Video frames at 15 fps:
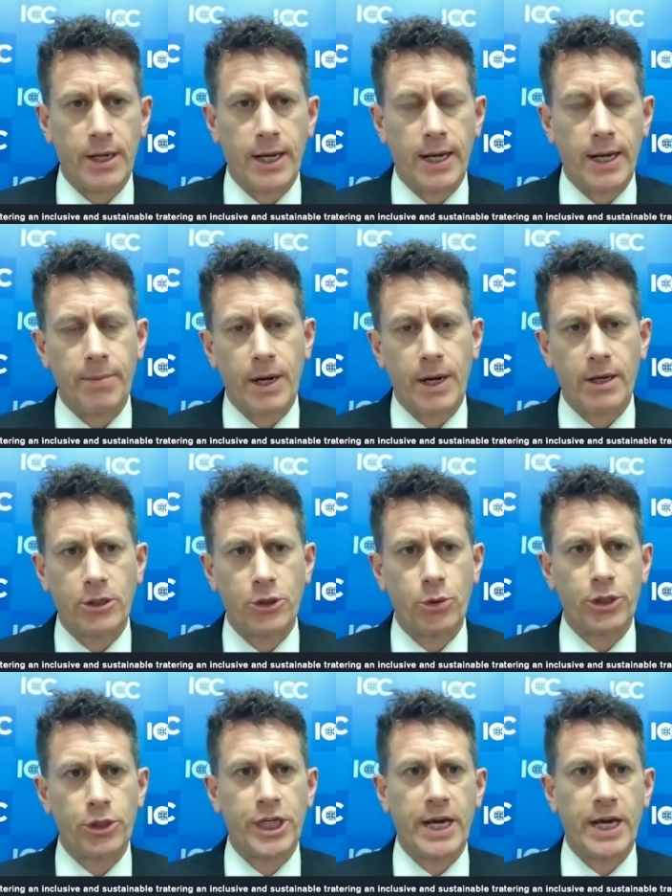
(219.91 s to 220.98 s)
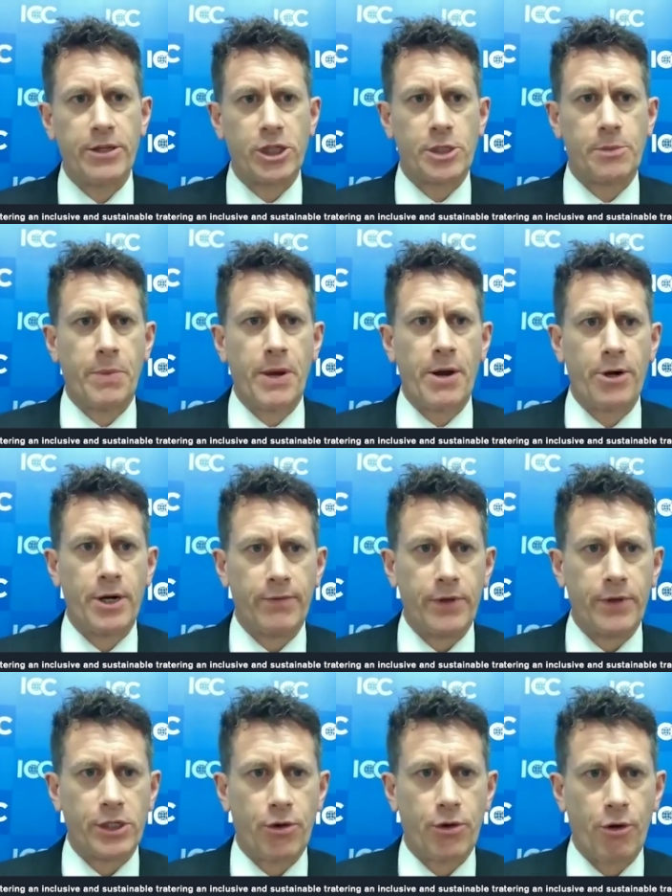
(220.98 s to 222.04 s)
I just want to share the spirit of
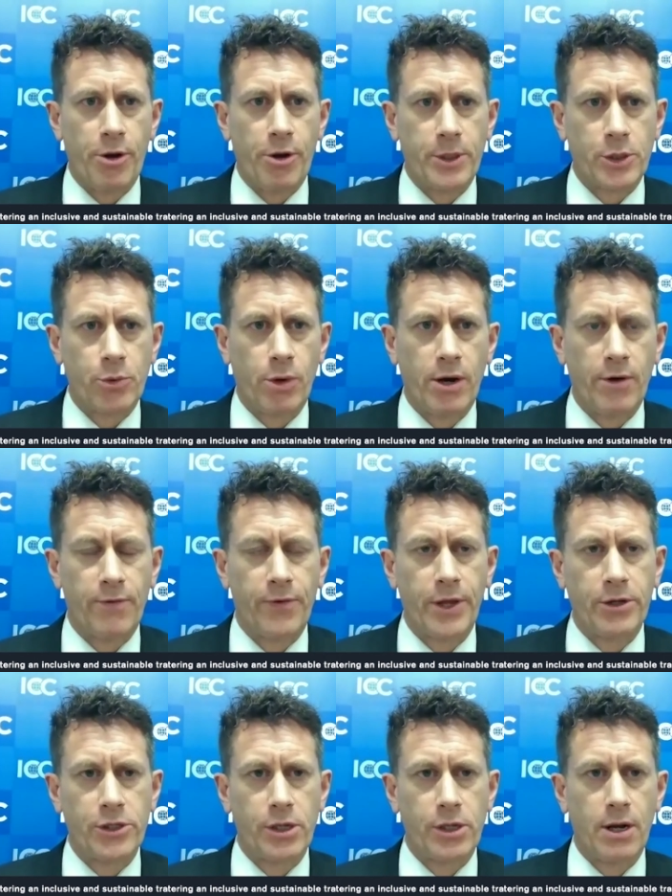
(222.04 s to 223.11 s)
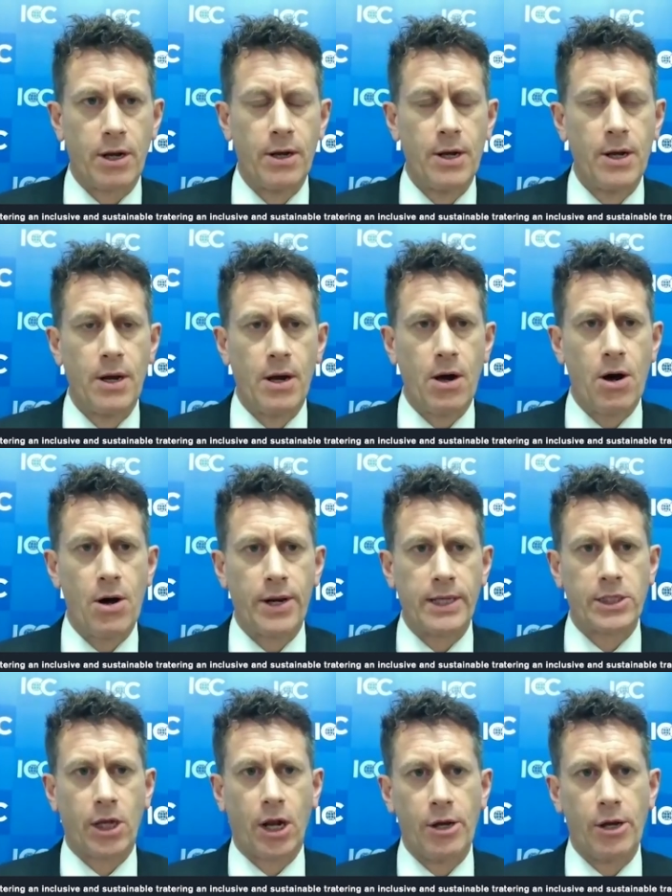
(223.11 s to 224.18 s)
this group as well. For those that aren't as
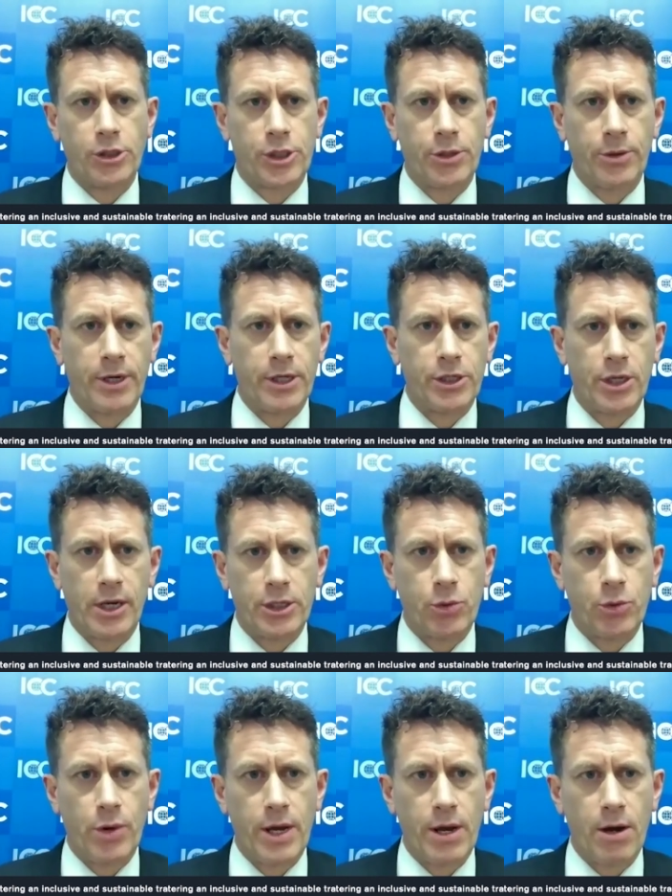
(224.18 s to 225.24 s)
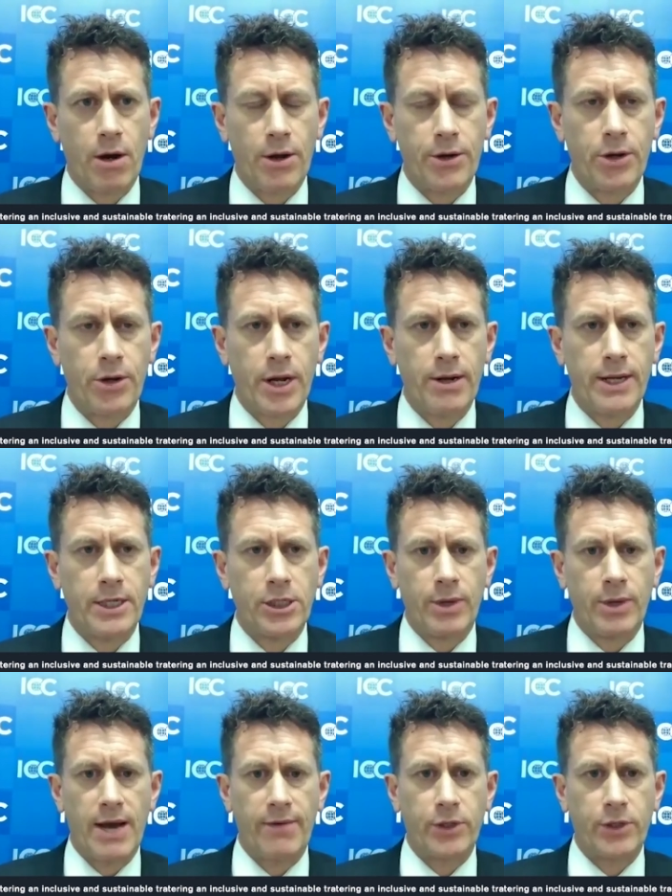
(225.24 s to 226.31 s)
close to it as we are, not only do we
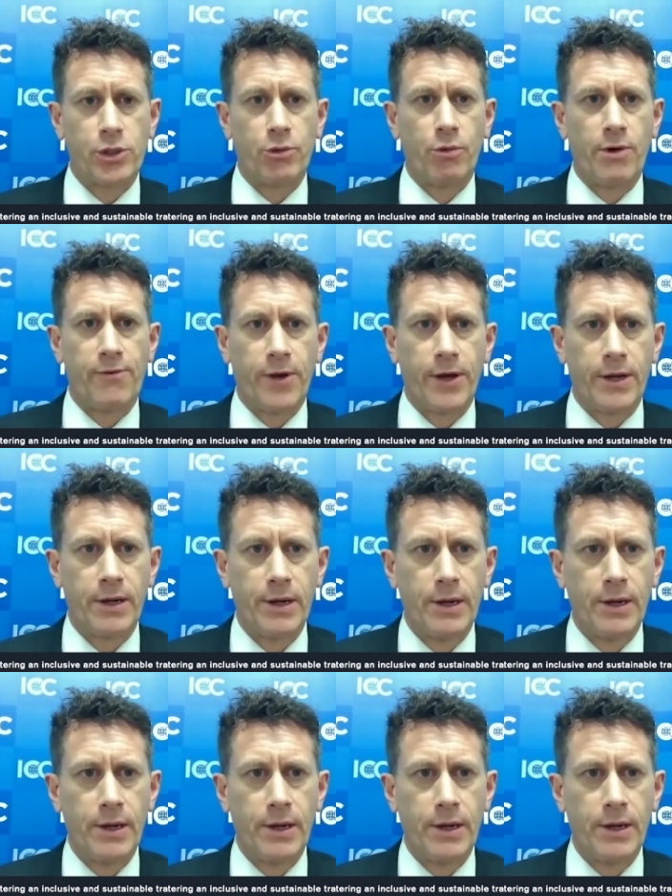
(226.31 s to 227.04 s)
have a terrific